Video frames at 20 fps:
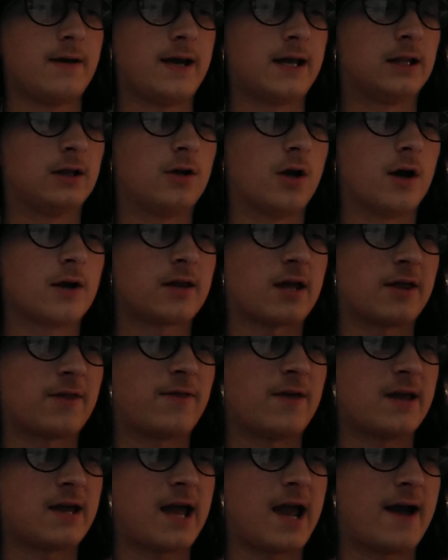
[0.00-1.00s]
it does, I
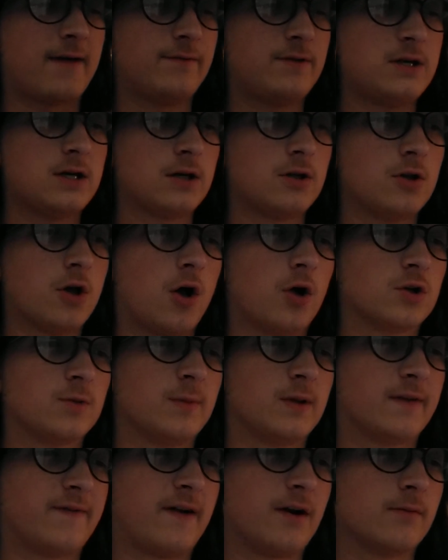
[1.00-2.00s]
think, have the
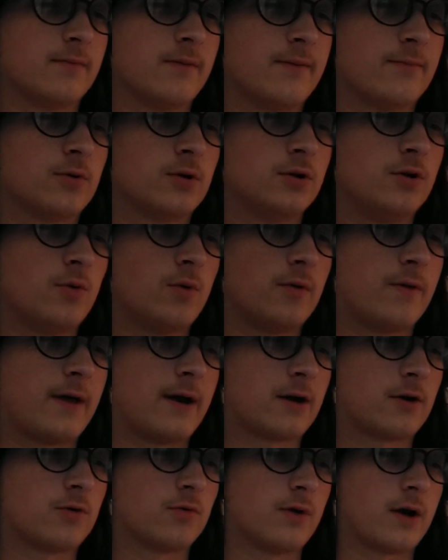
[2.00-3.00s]
acknowledgement, if I remember doing
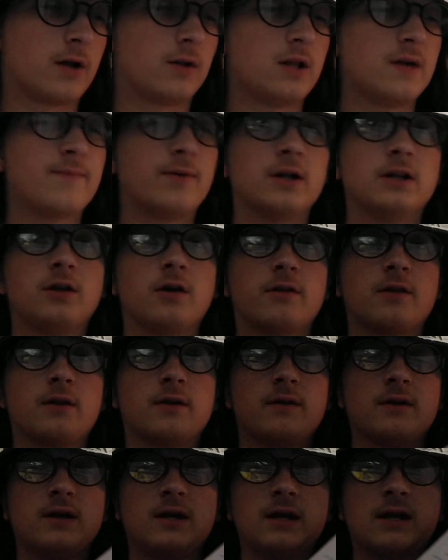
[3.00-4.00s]
that correctly, but it
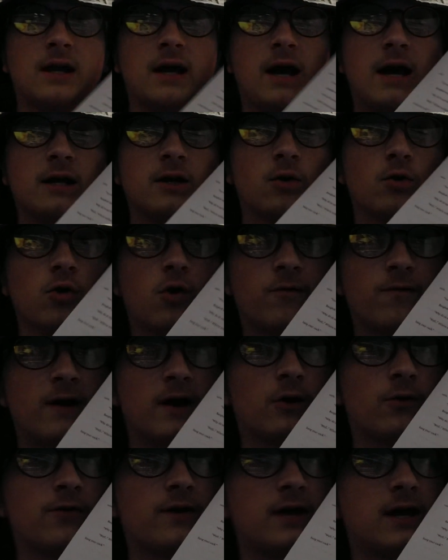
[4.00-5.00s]
doesn't, and I
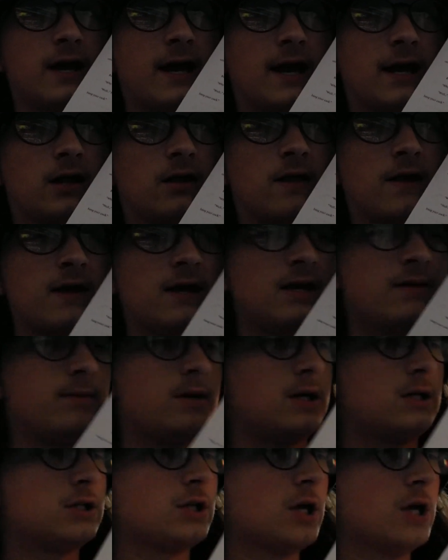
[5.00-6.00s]
don't think it has that
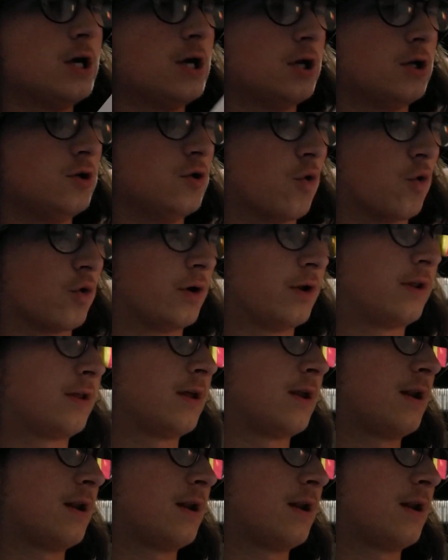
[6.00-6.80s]
image, nor does